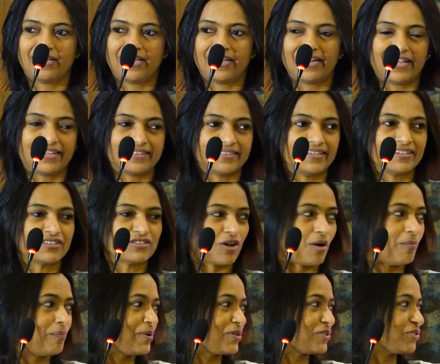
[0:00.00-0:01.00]
and I think
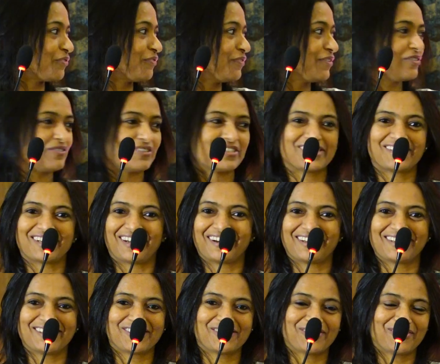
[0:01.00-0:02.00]
topics of interest are
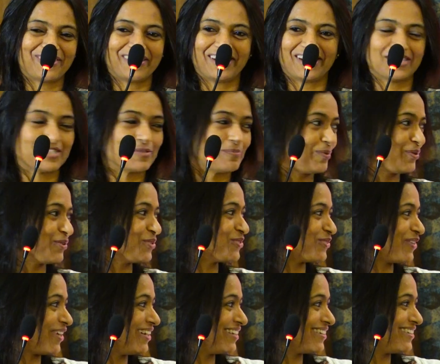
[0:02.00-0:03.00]
history and
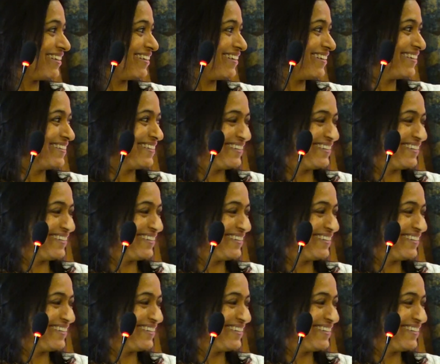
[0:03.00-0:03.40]
spirituality.